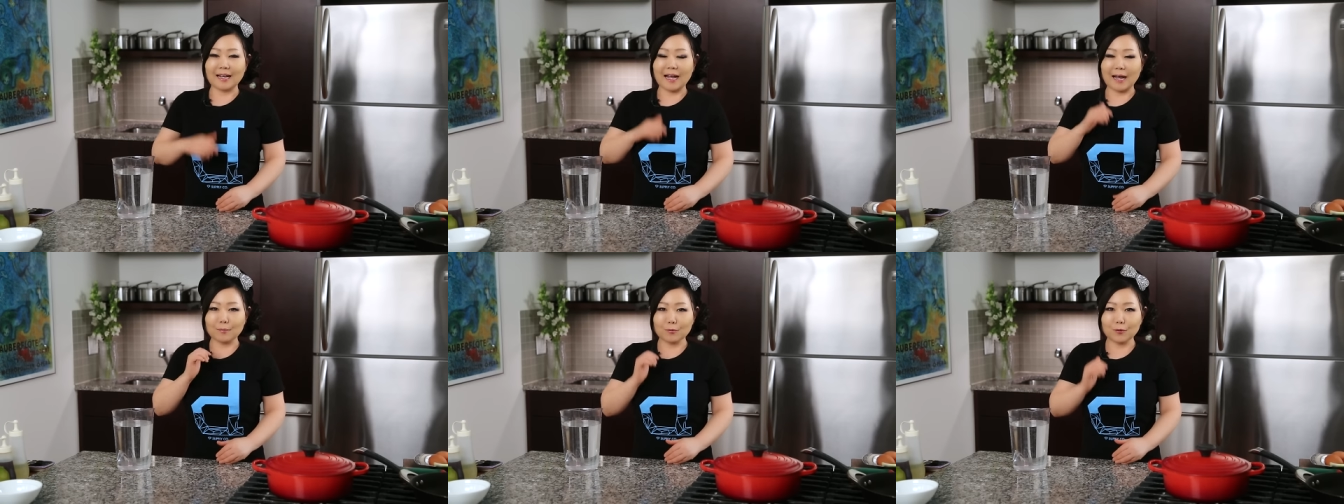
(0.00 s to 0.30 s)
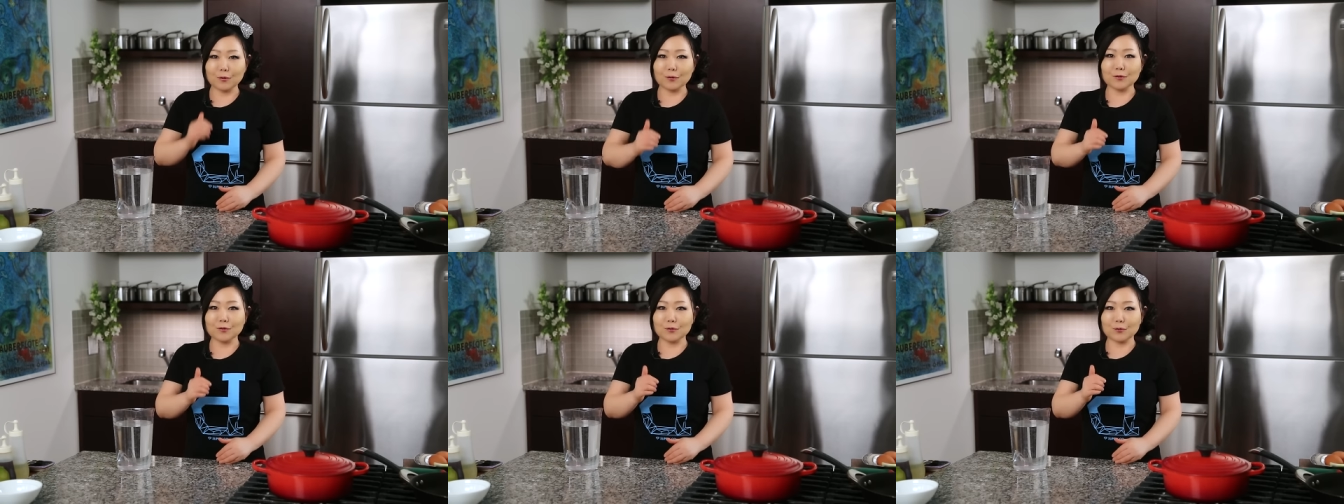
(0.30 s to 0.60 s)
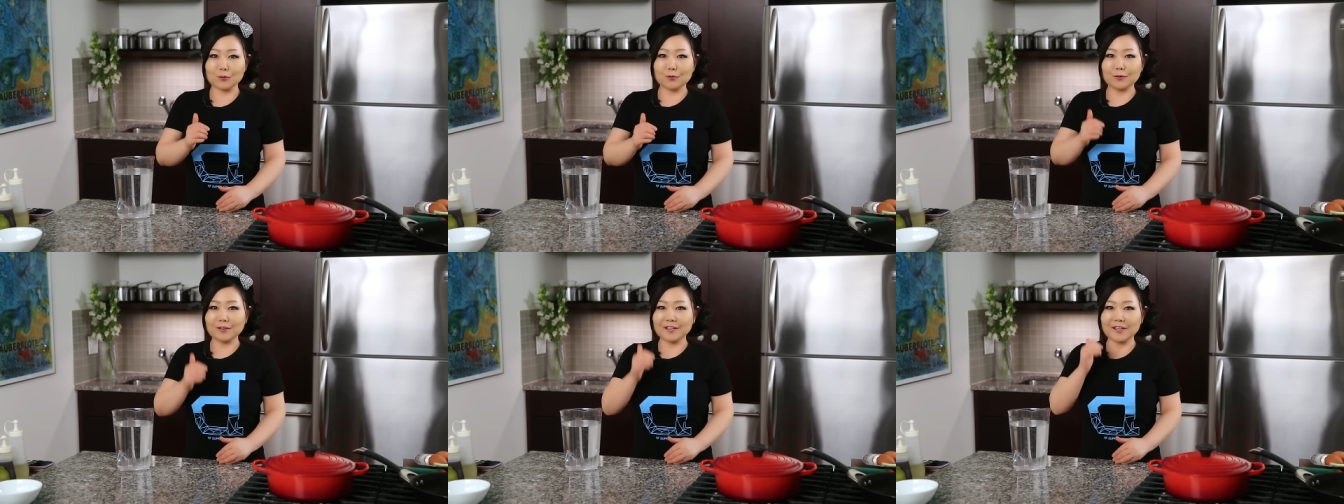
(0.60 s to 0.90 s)
I'm going
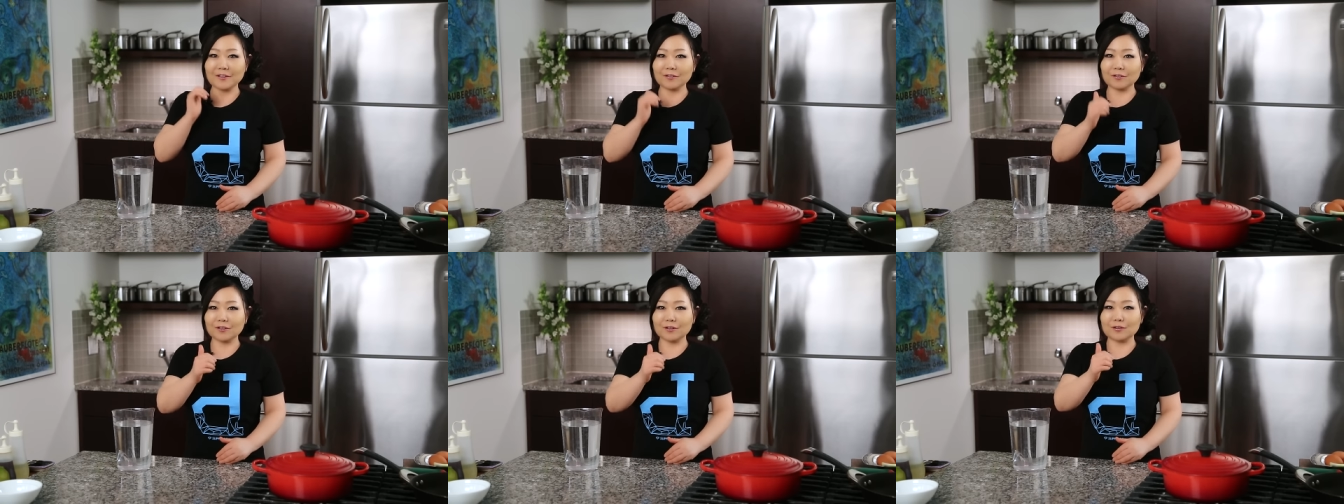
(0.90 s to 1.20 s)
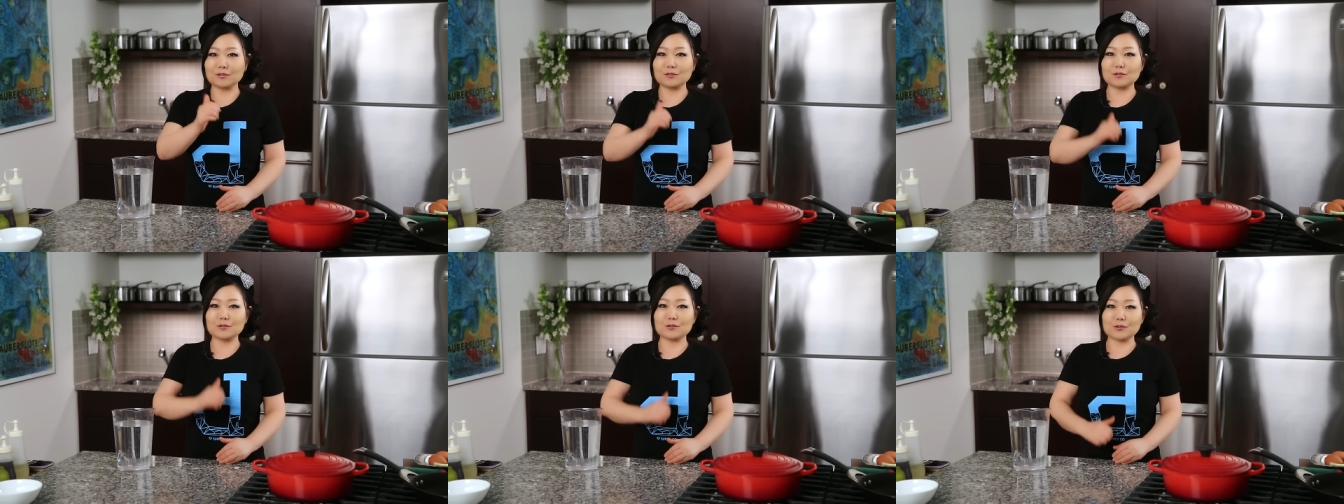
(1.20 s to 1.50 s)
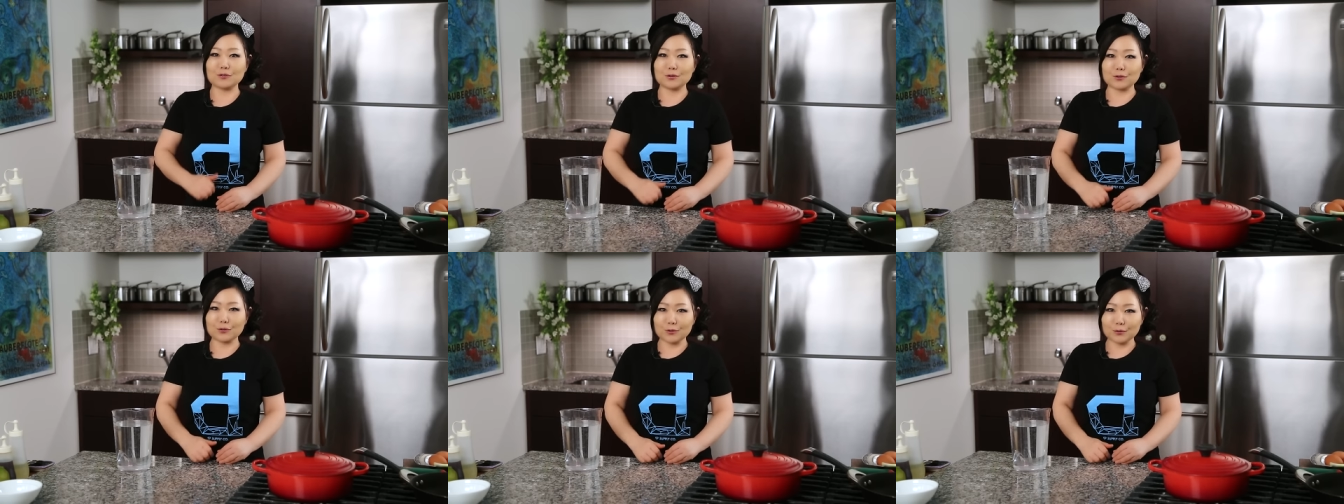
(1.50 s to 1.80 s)
to
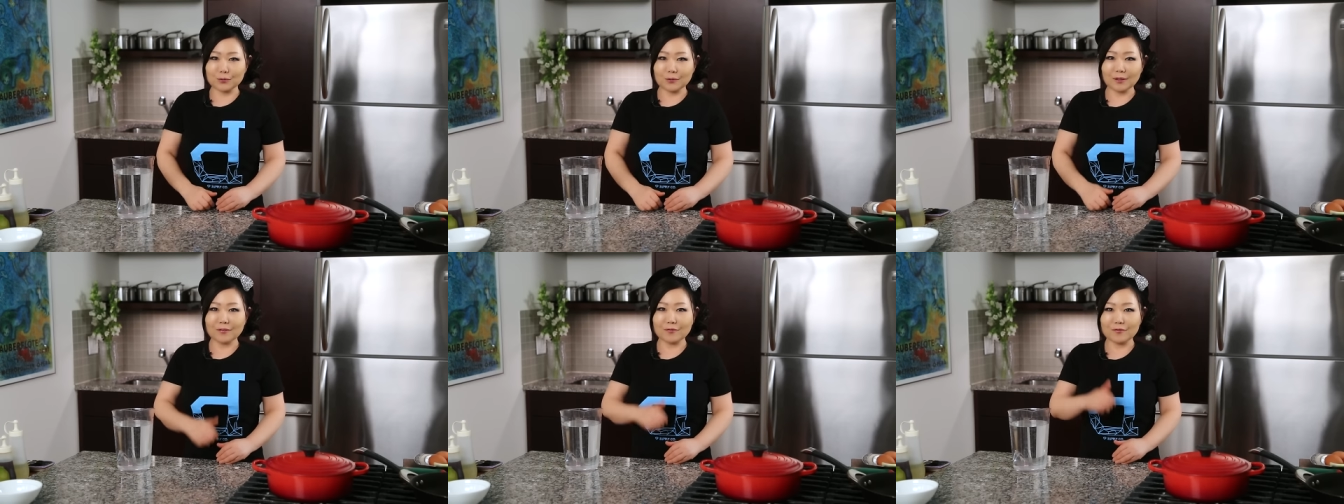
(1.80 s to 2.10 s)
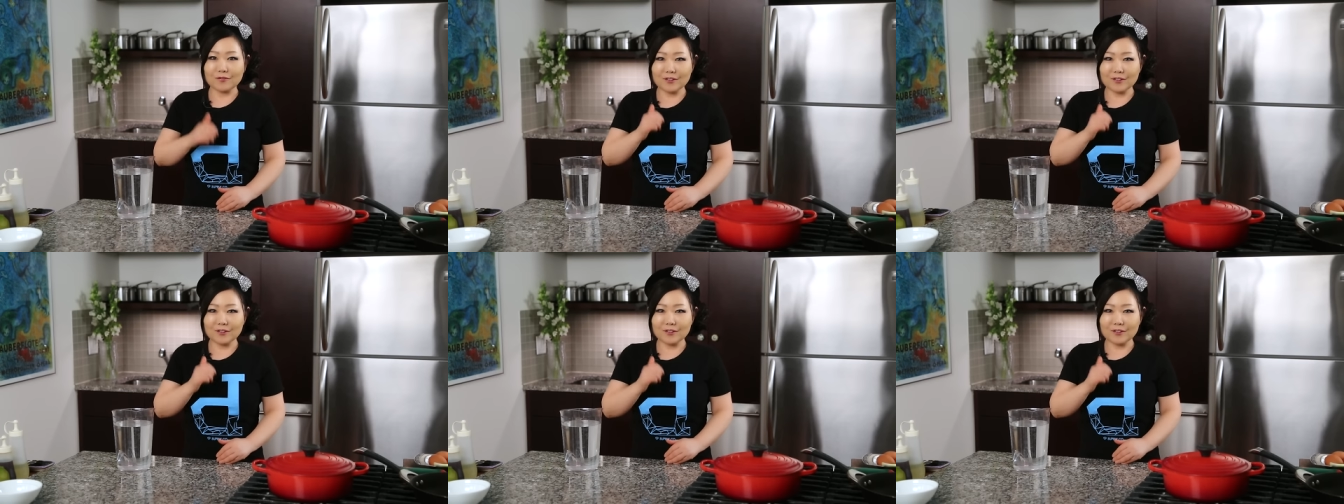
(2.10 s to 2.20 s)
introduce you to